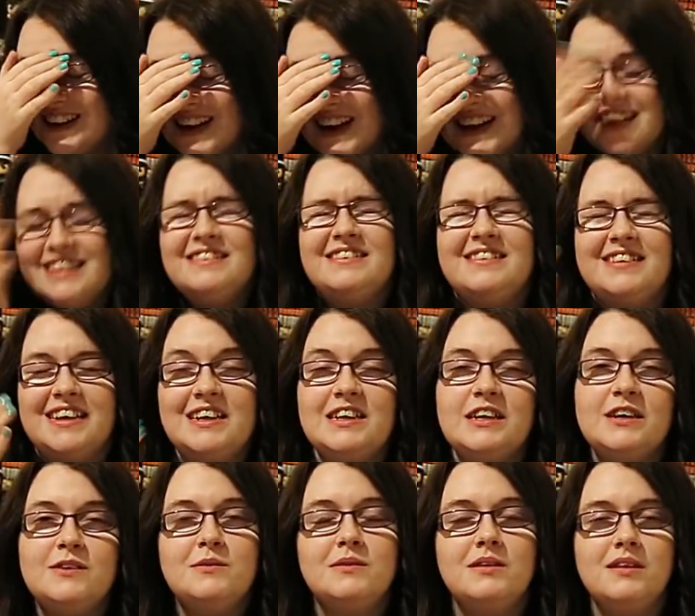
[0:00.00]
I
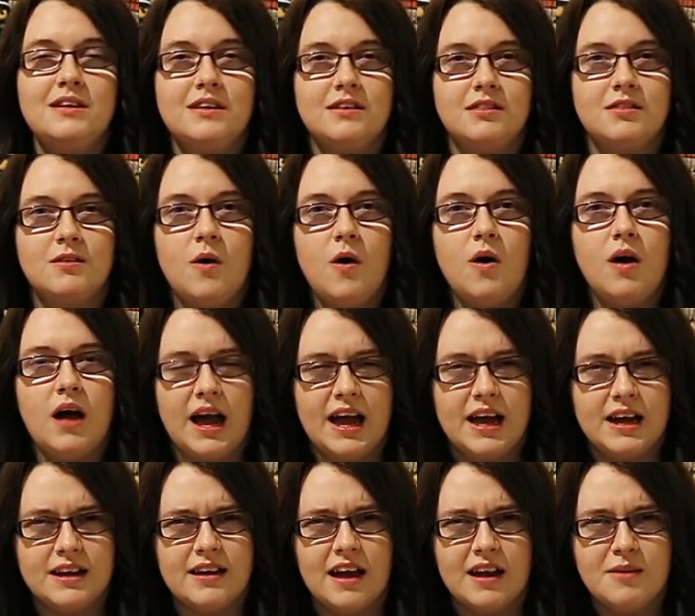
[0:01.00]
genuinely thought I
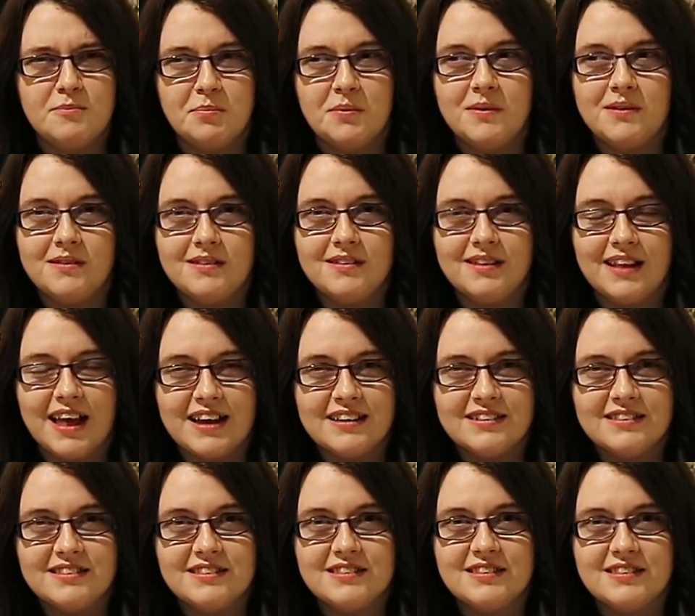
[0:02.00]
had bought
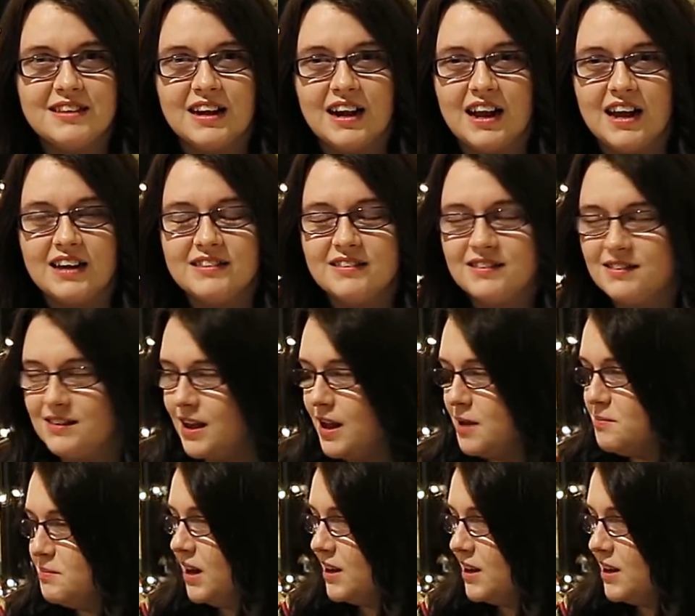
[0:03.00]
less than last time.